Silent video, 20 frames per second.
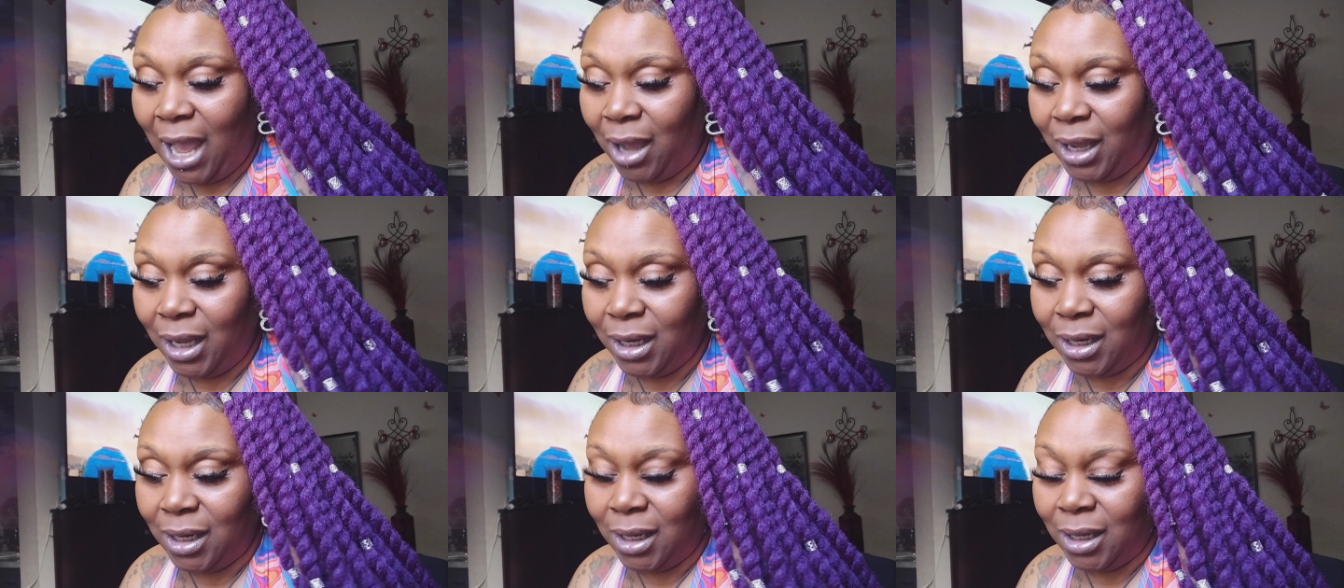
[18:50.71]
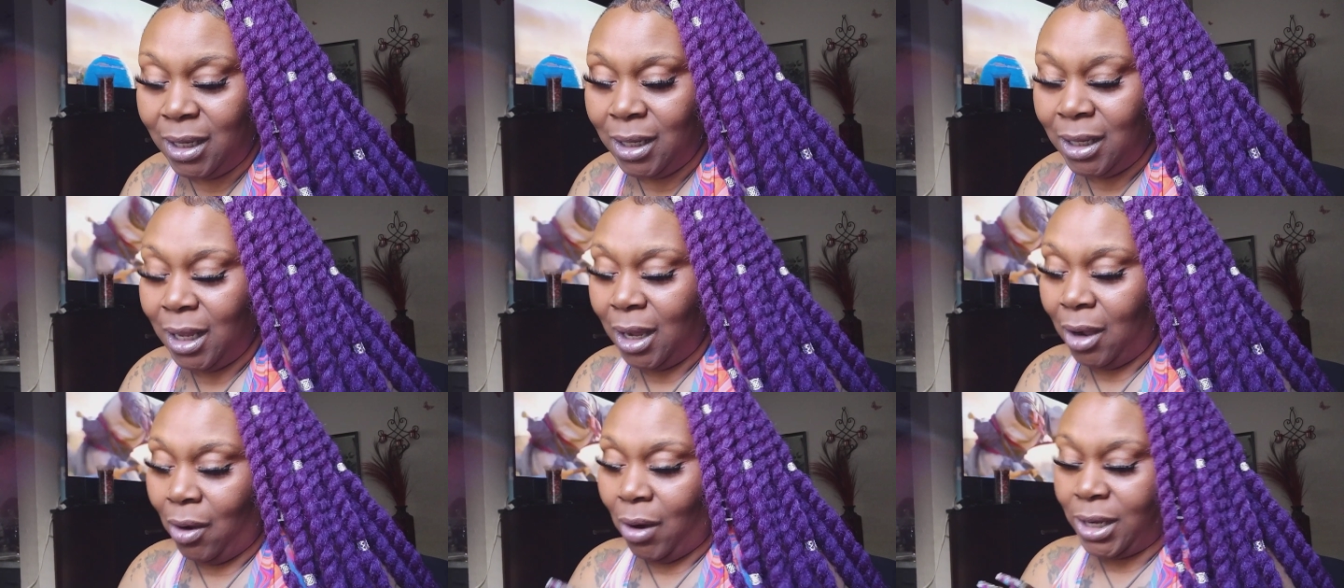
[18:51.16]
could
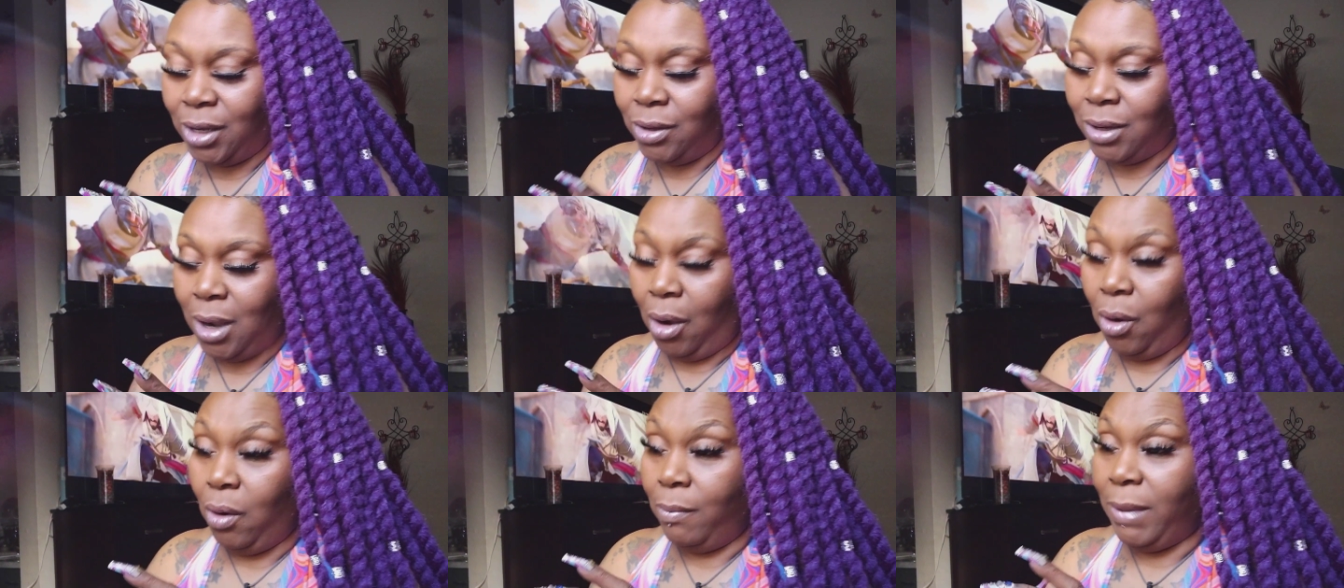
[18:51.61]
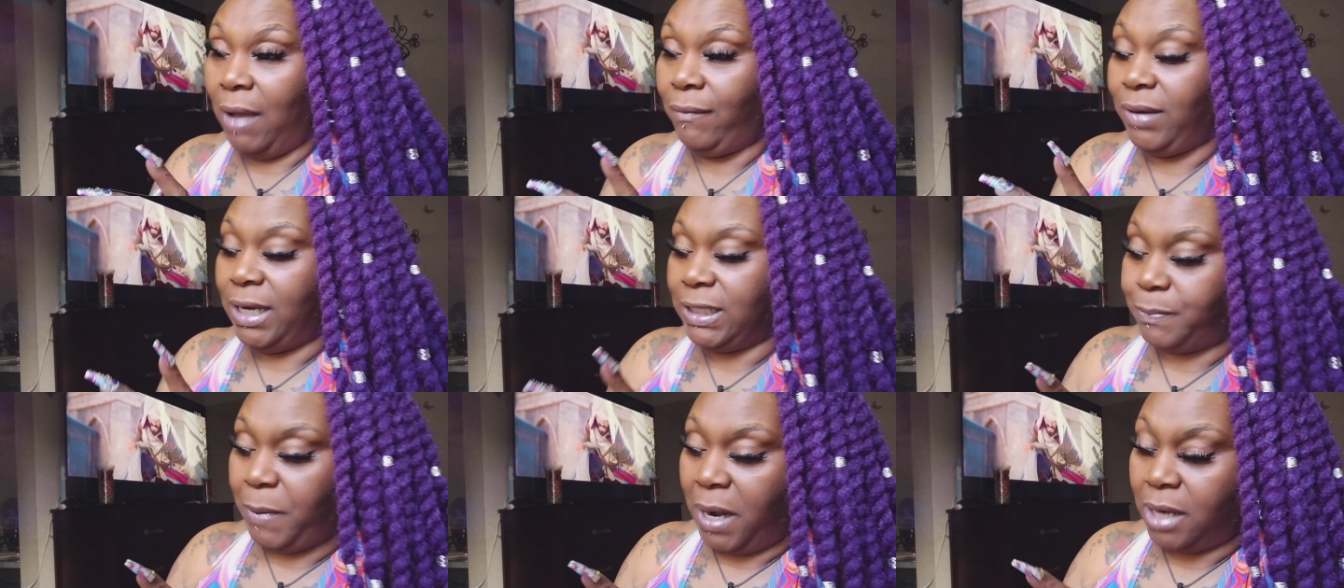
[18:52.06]
have, or you know whomever
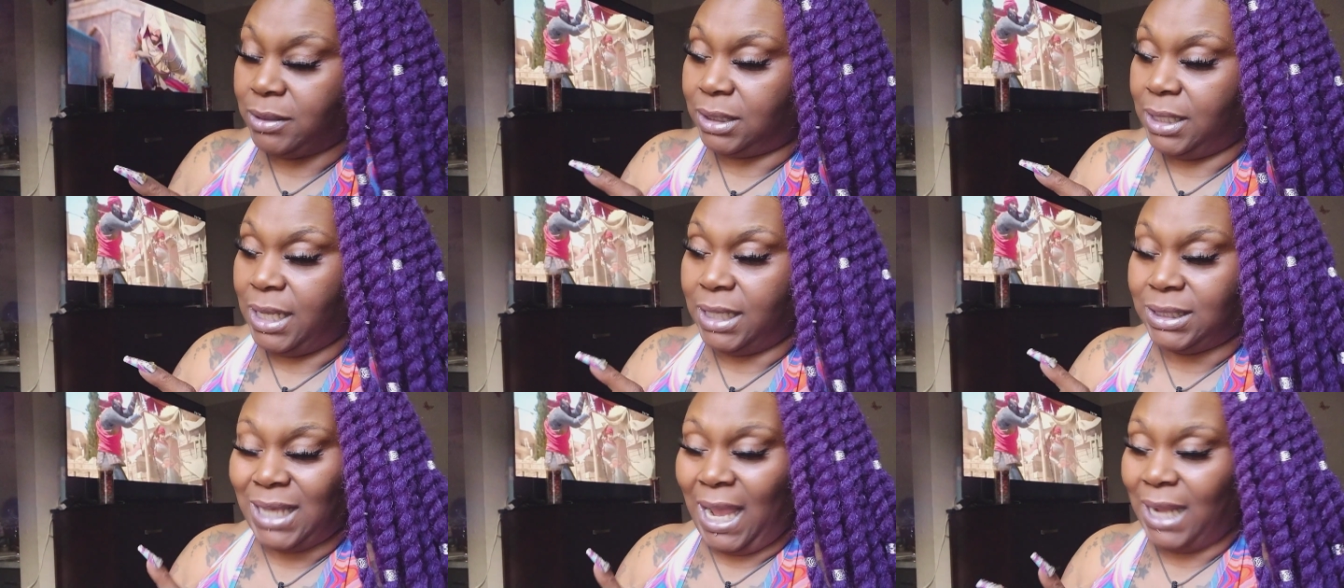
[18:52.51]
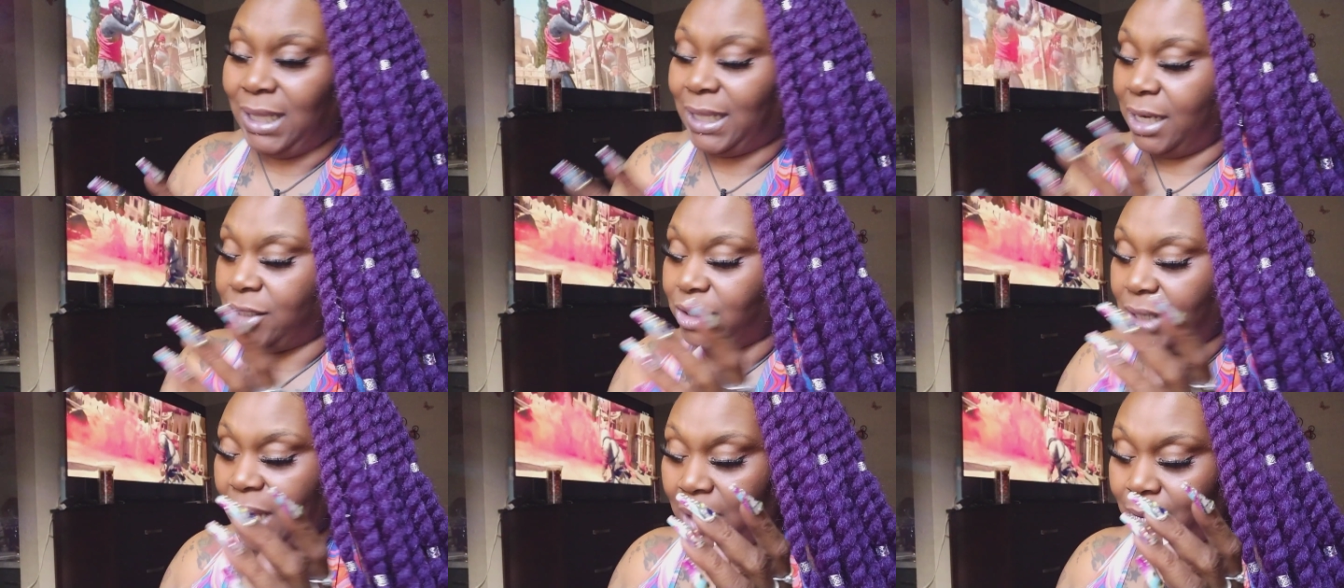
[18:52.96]
this person is, take the
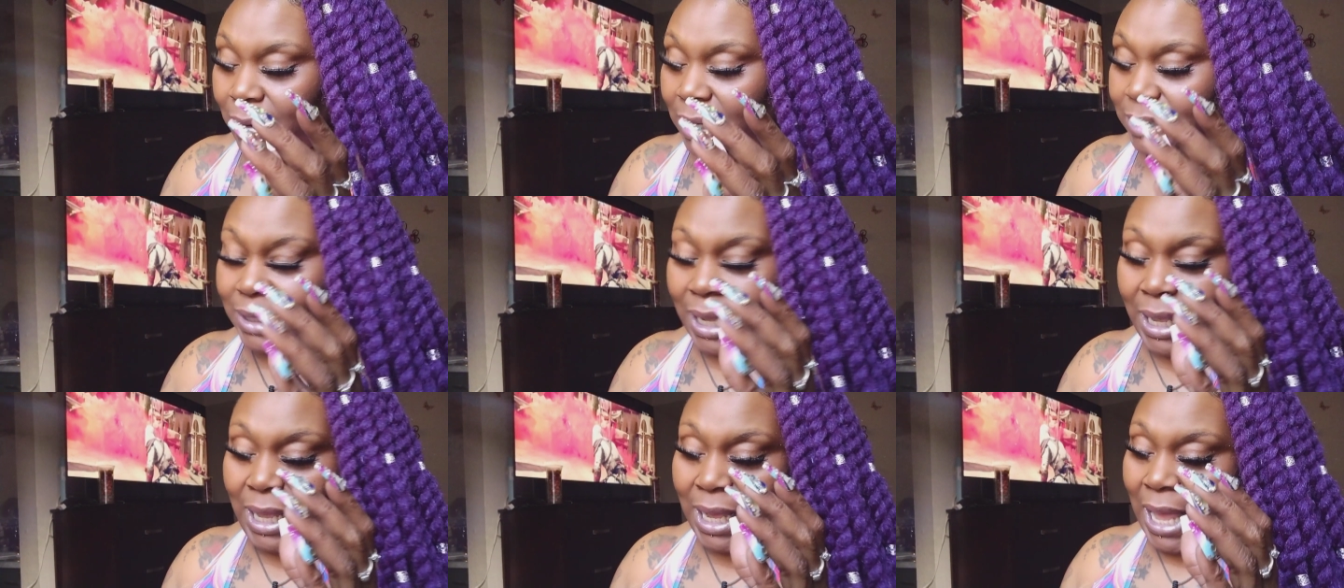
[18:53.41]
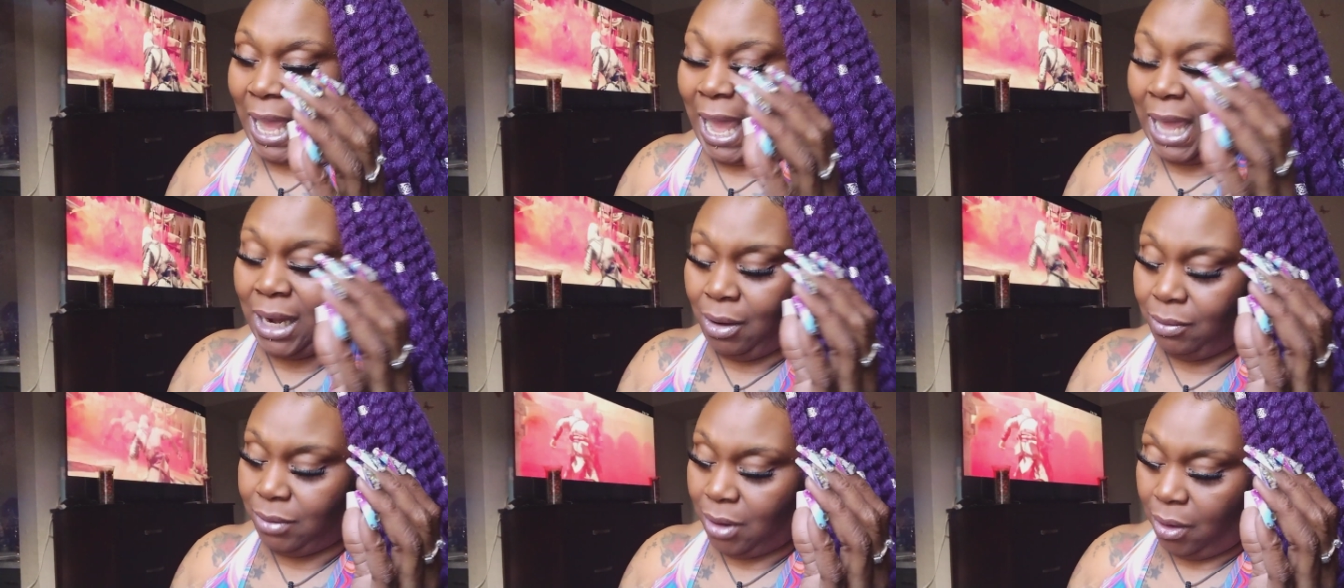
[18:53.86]
energy out of Hell,
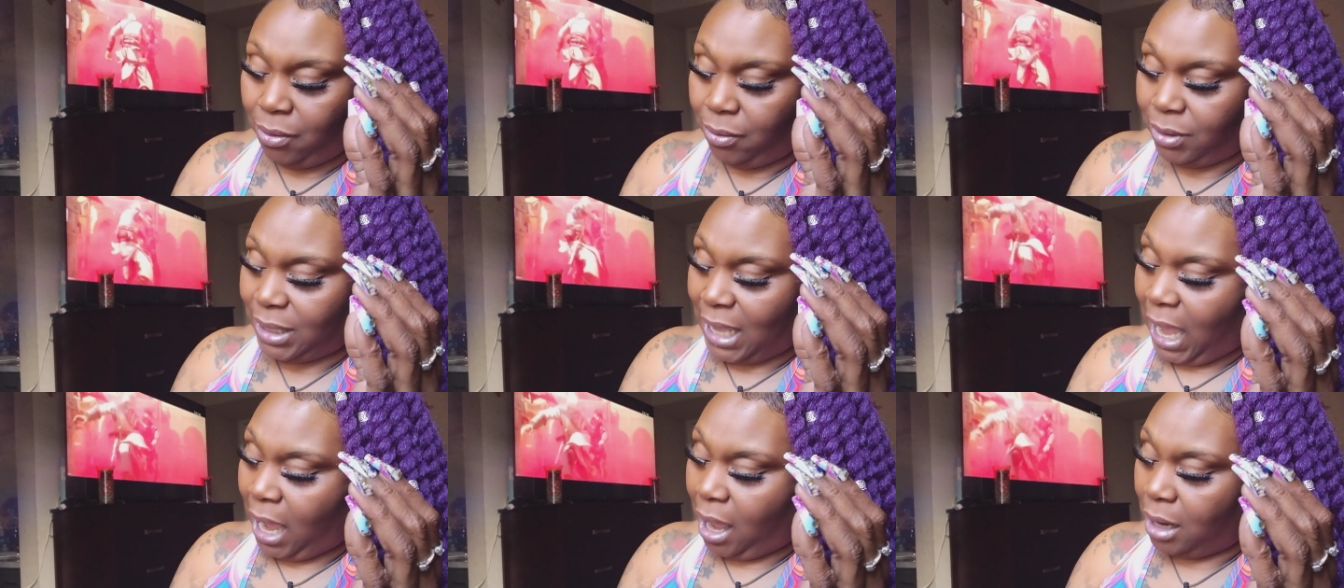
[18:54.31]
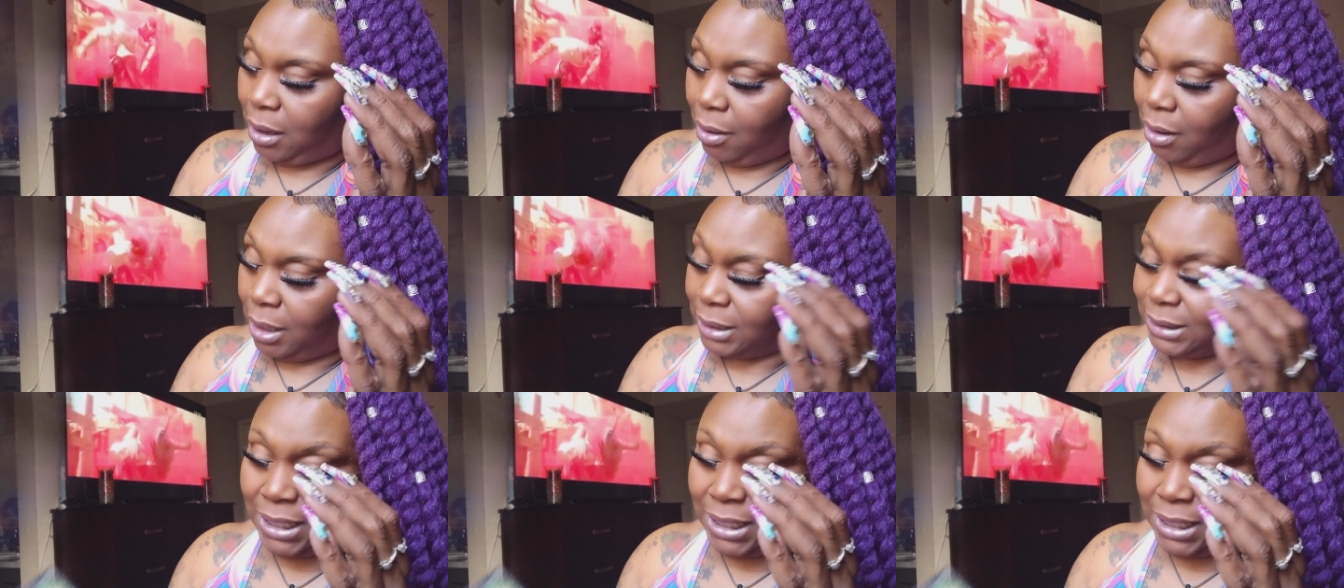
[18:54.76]
I don't know who y'all are.